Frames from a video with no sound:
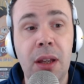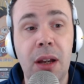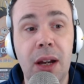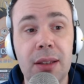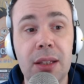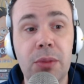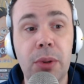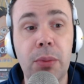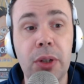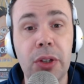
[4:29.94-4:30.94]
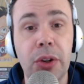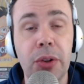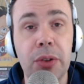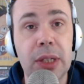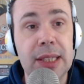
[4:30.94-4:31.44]
I think we want to
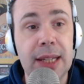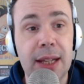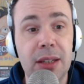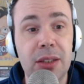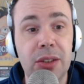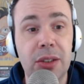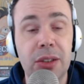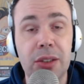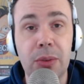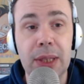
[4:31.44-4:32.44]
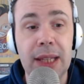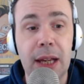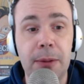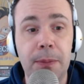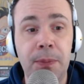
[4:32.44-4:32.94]
go second to win that.
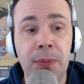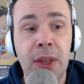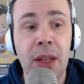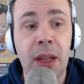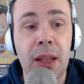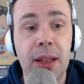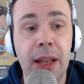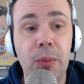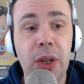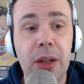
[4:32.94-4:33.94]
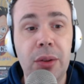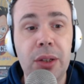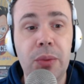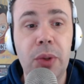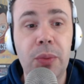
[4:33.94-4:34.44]
Then
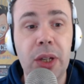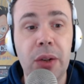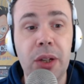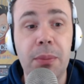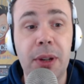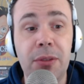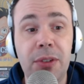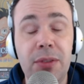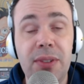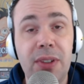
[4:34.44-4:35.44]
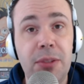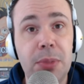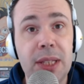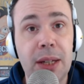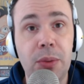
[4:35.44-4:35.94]
when we're going above
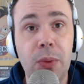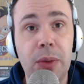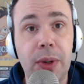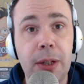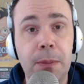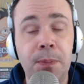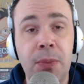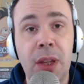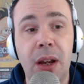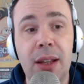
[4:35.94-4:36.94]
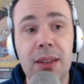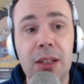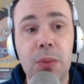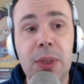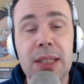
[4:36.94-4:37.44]
55% win rate, I
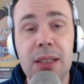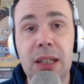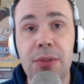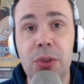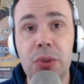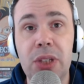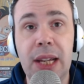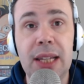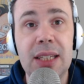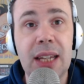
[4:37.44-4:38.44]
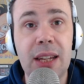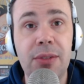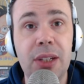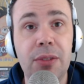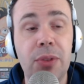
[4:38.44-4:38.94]
think we still have a good chance
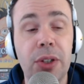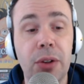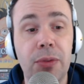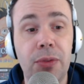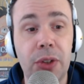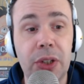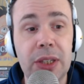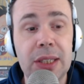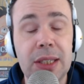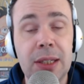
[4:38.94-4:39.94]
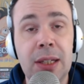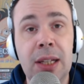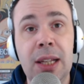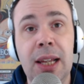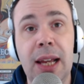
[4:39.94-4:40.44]
even if we go first.
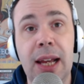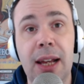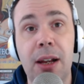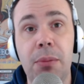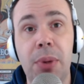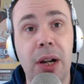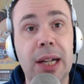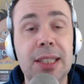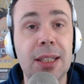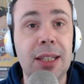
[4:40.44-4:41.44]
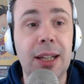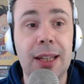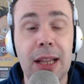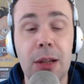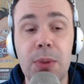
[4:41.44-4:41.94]
But ideally, I
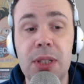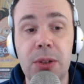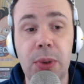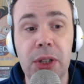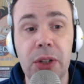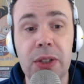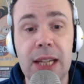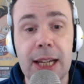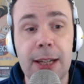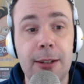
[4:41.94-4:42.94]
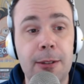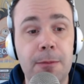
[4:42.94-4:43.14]
think we still want to go second.